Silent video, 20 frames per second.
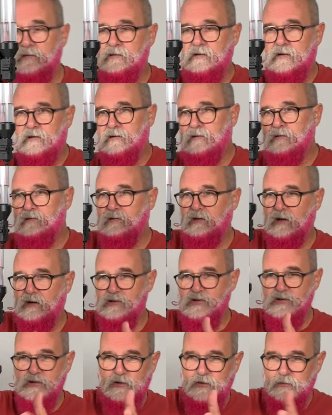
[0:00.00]
I
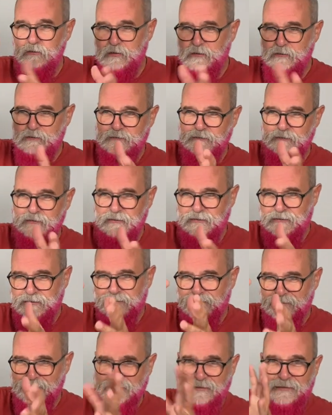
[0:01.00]
cannot show you because I've got
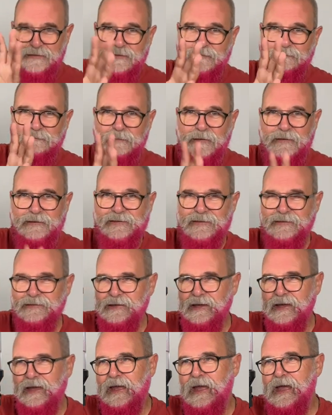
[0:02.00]
it mounted,
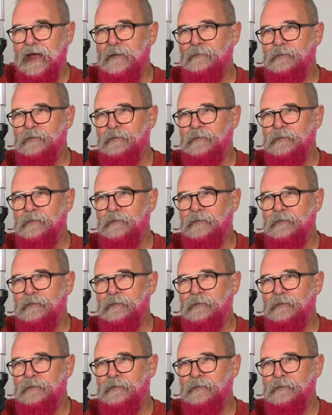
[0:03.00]
okay?